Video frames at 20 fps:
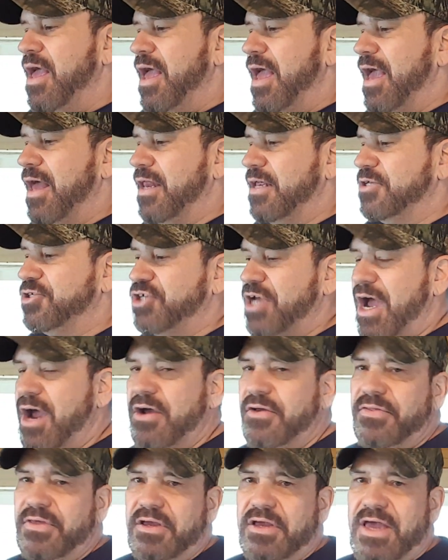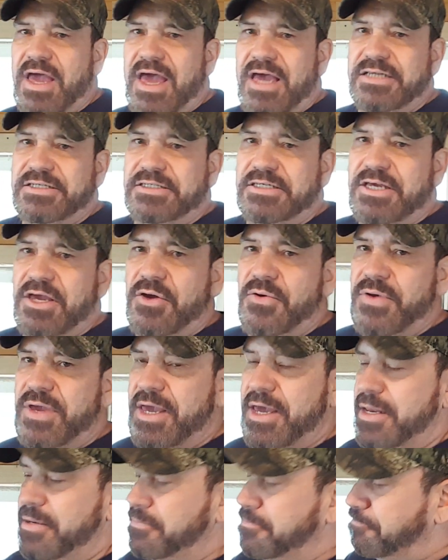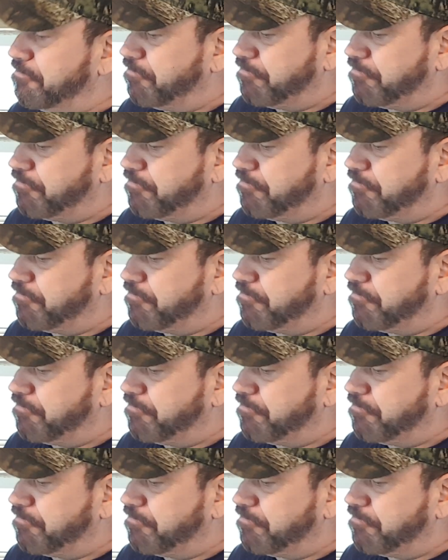and a shower that has to go in